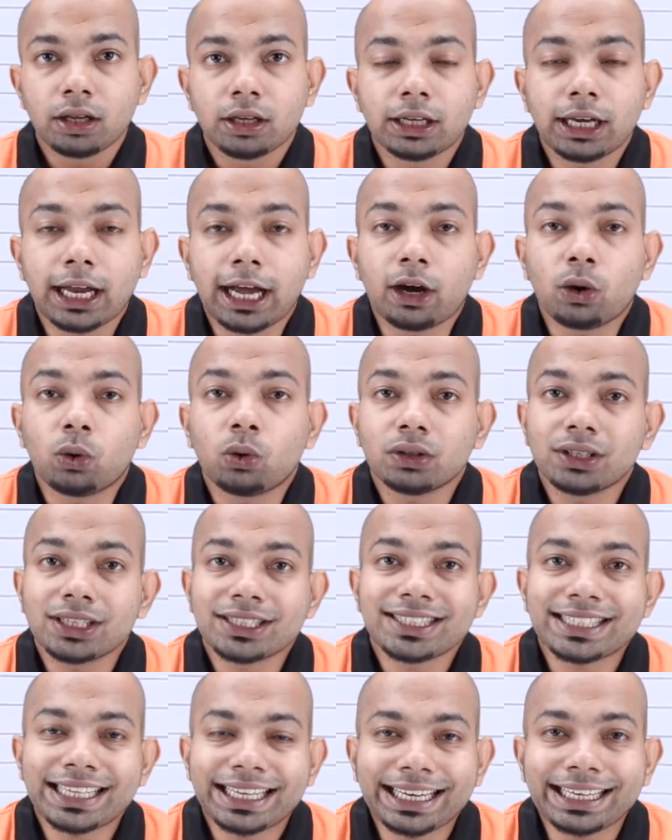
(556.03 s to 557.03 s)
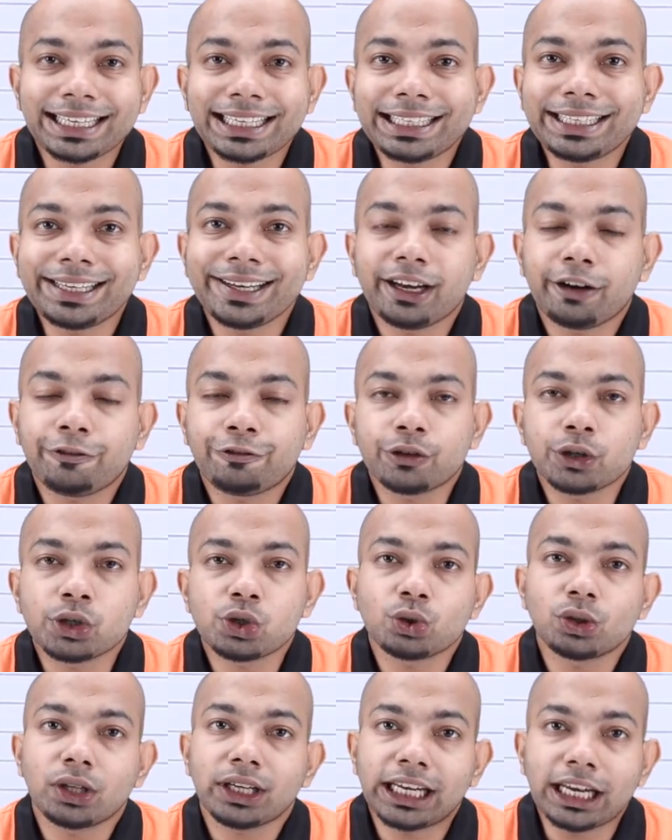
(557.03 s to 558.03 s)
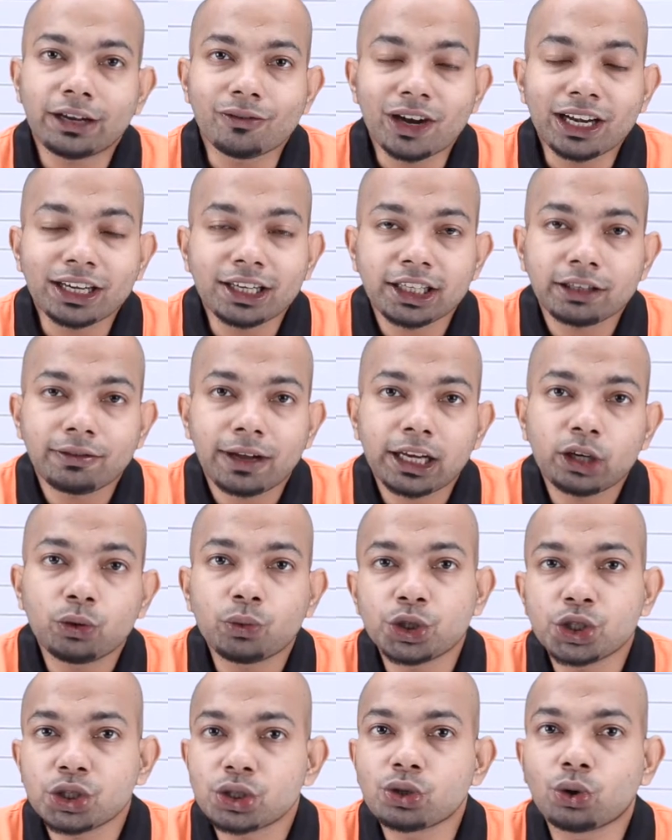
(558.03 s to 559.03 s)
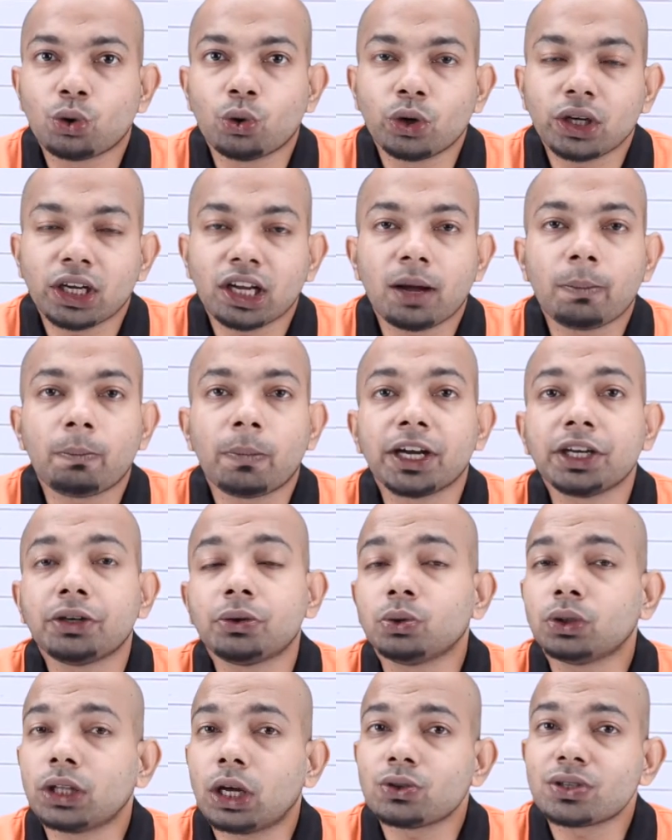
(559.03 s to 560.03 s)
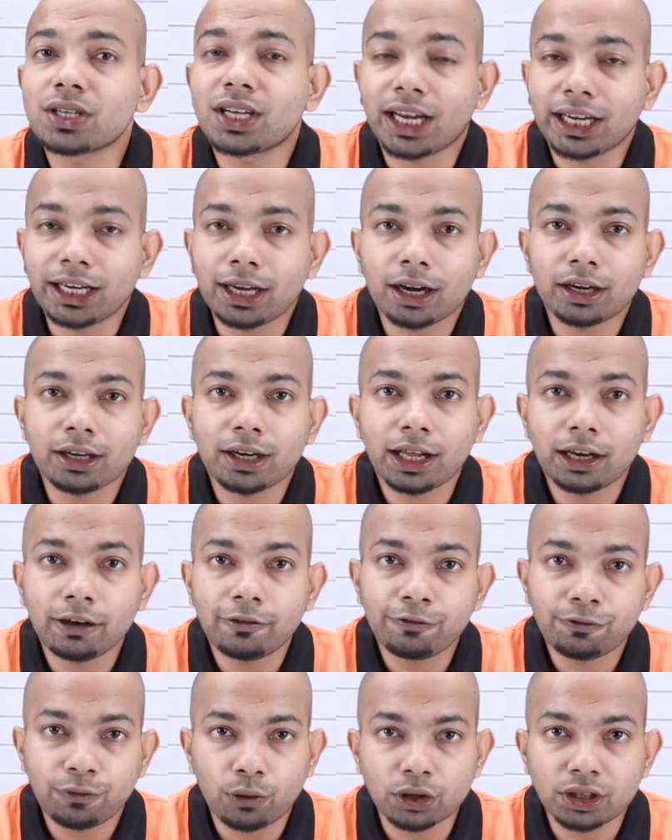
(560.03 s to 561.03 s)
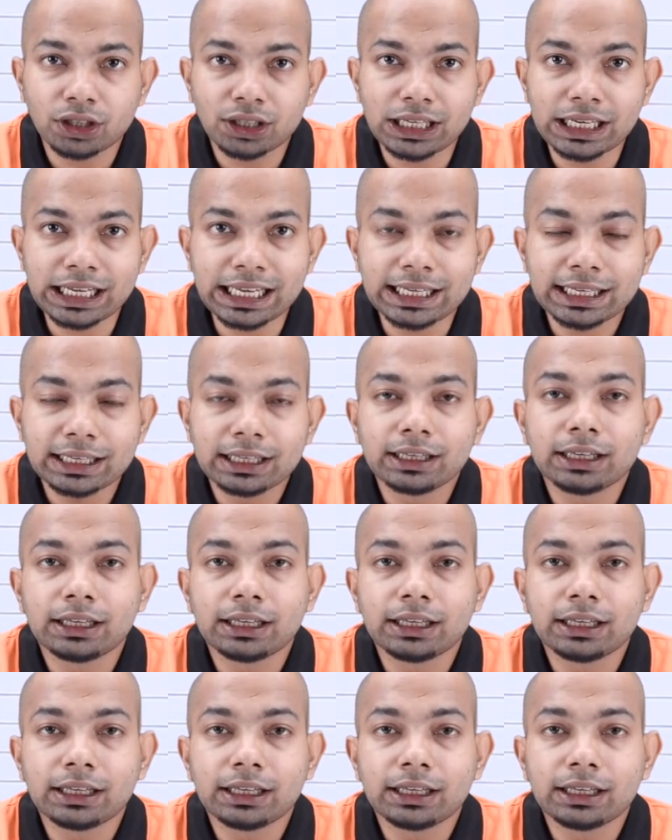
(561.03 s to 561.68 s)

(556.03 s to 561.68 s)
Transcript: Now, the second entry refers to the inventory value, which is going up by 2,940.